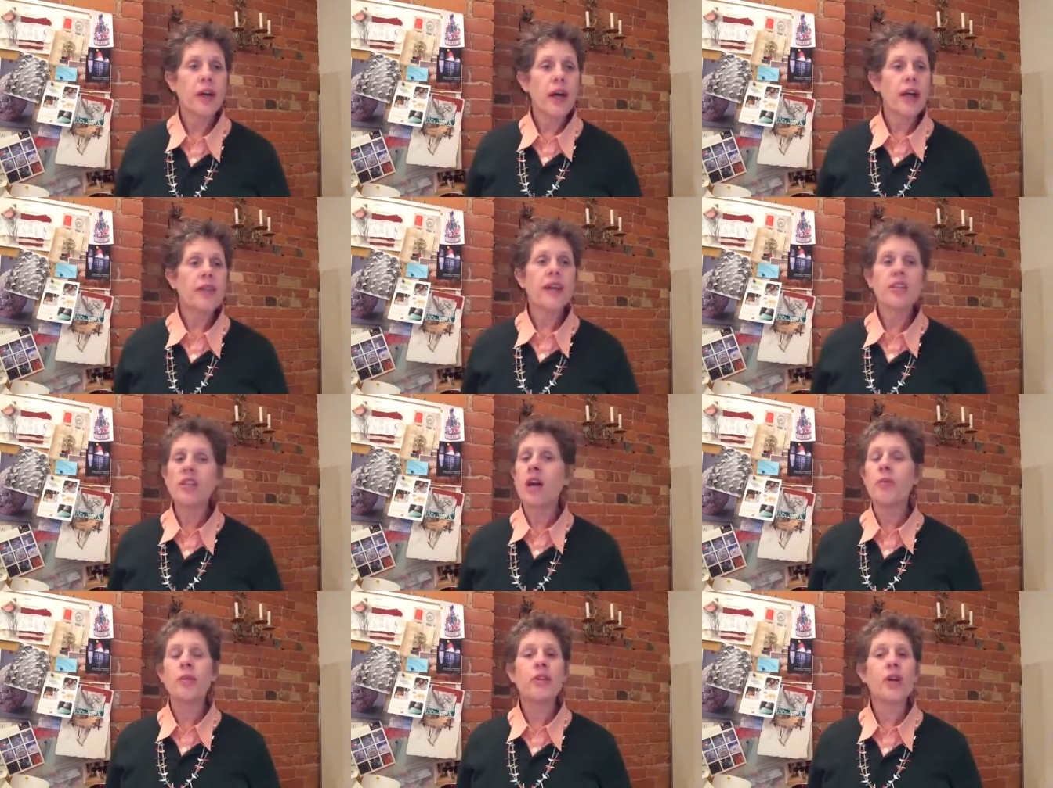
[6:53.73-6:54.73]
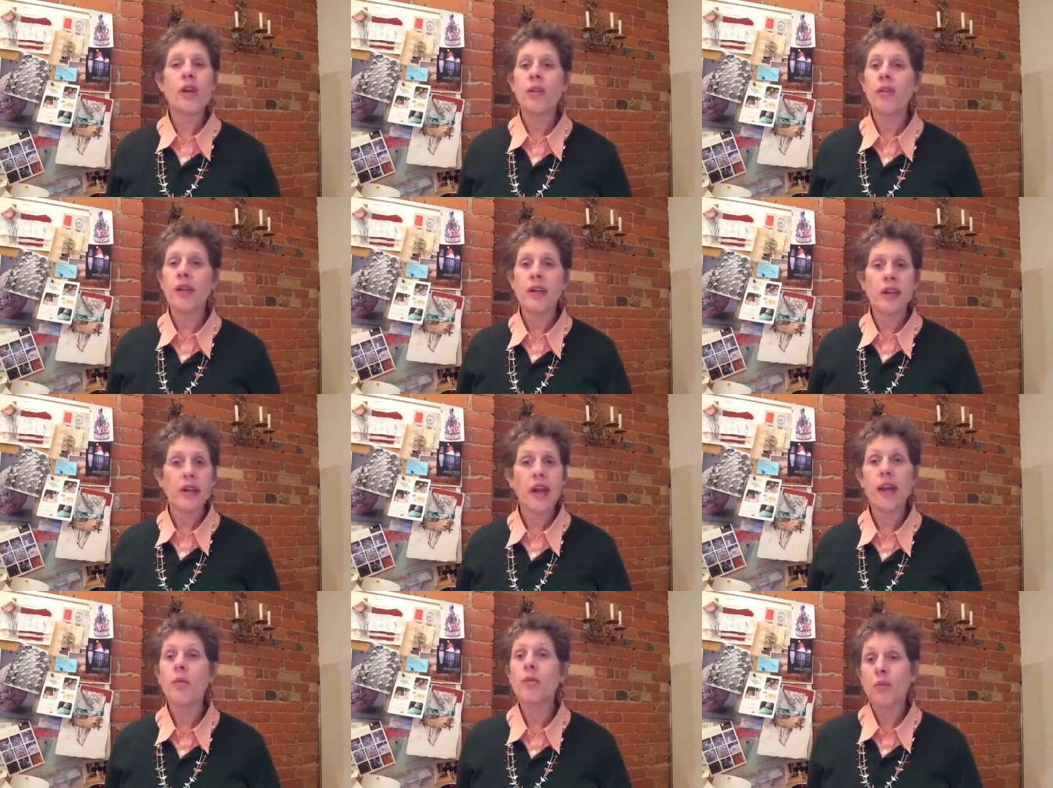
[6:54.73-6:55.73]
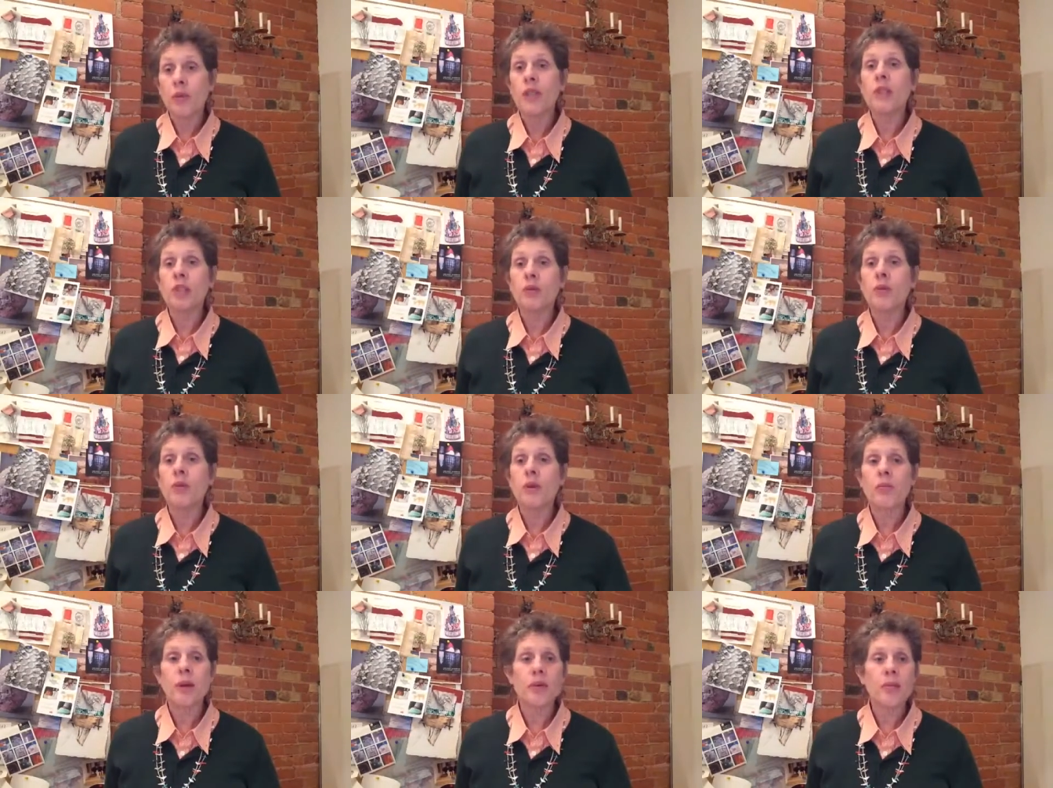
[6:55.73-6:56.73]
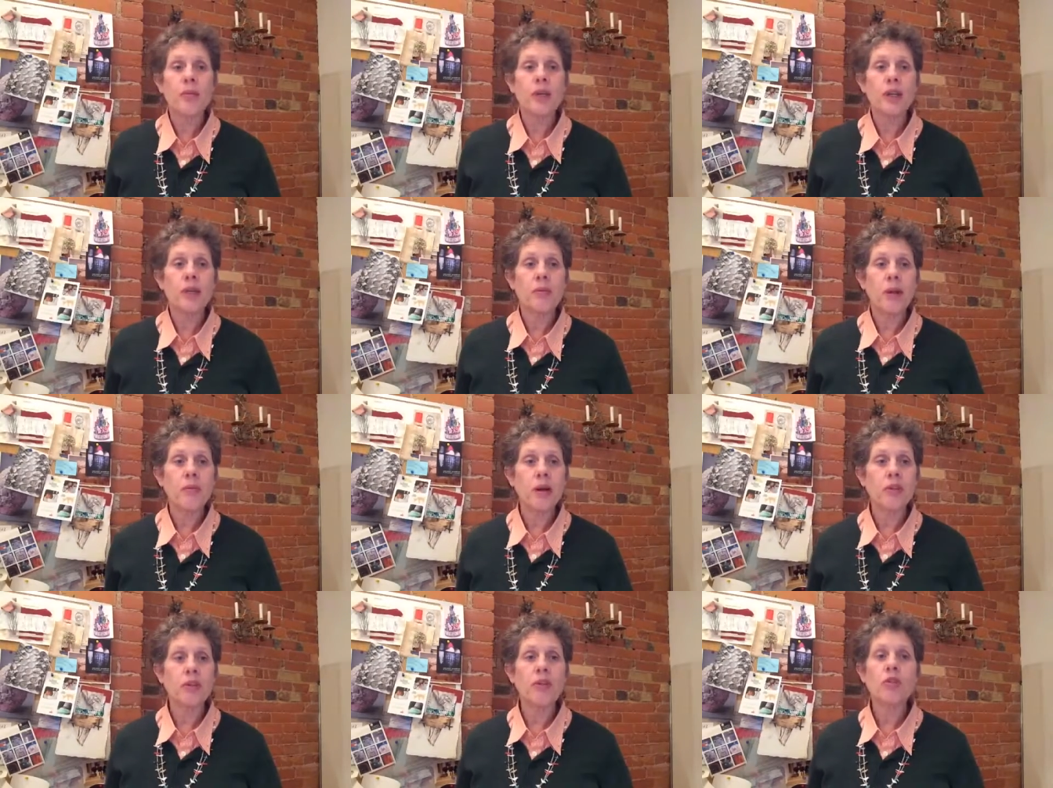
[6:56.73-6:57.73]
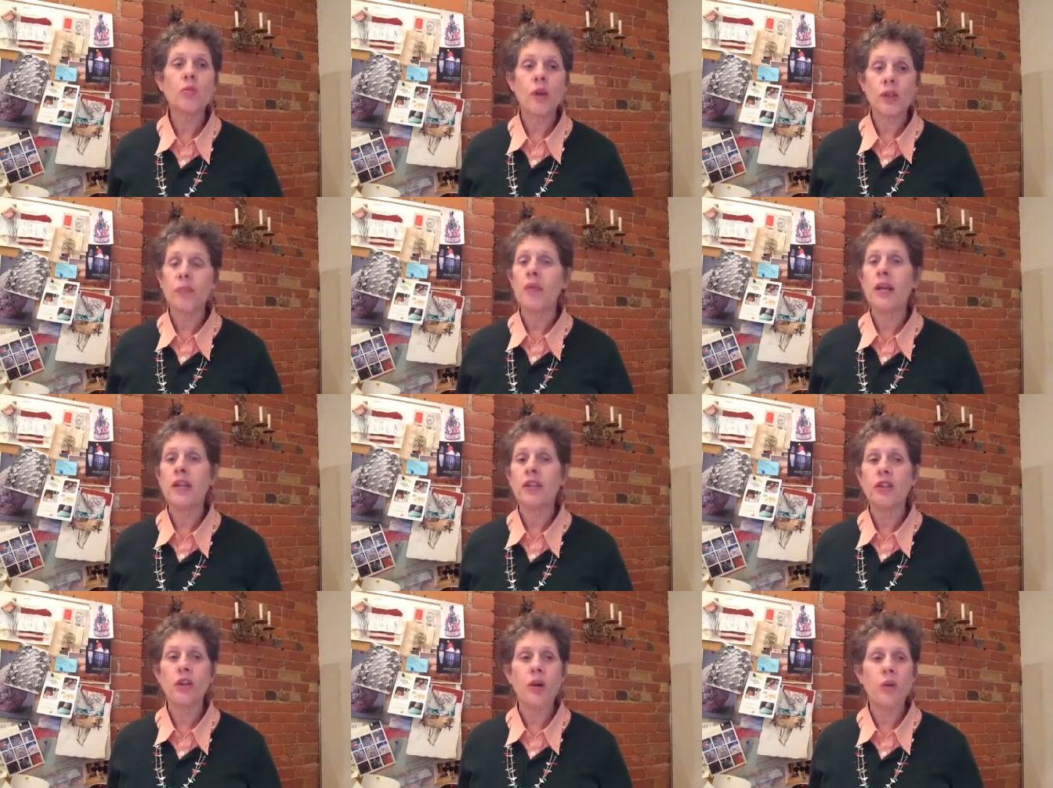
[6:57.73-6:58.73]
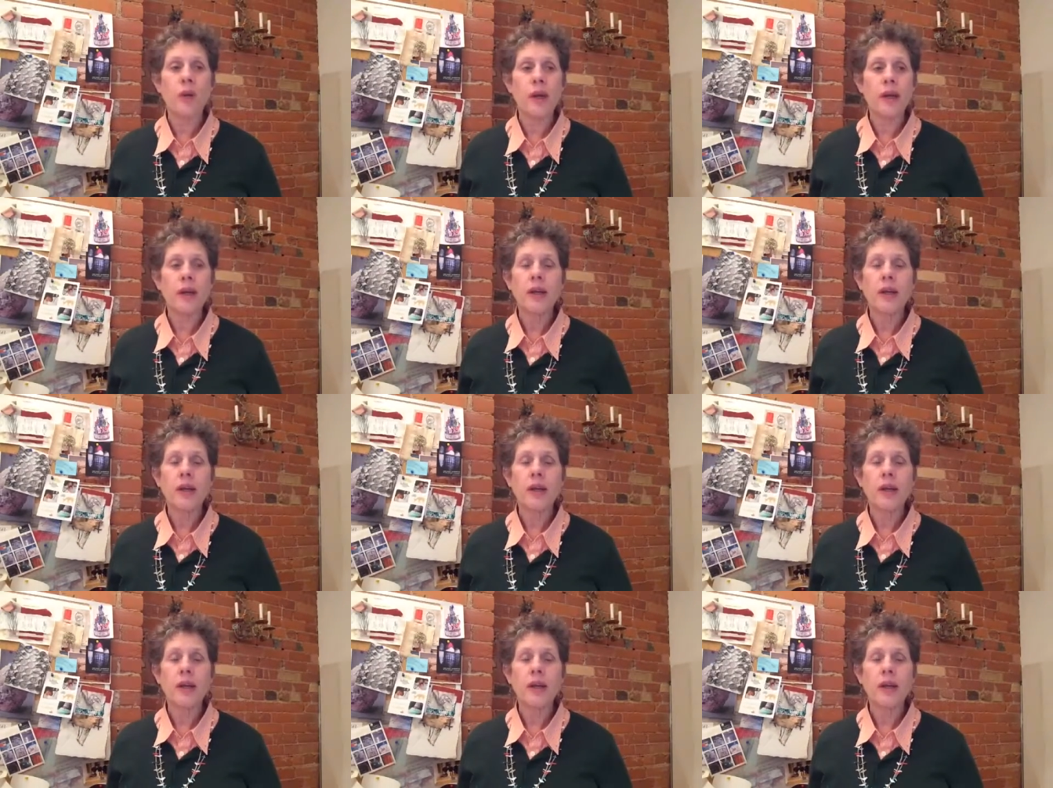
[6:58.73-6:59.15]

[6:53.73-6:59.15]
at that time you're not thinking, hey, what are you doing with putting in my mouth? You just want the pain to go away.